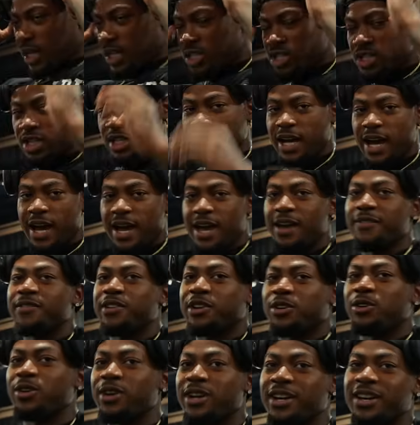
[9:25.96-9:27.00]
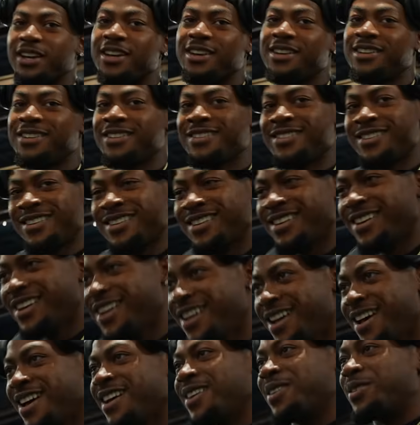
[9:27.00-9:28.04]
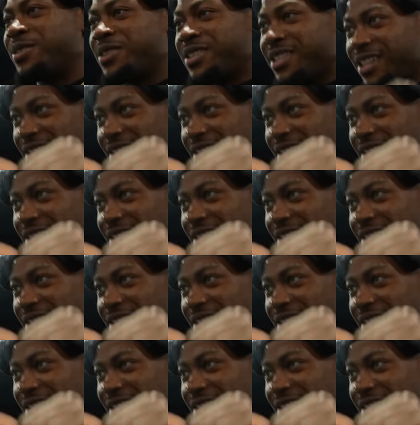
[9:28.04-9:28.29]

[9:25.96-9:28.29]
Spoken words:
was... Shit got heavy quick. On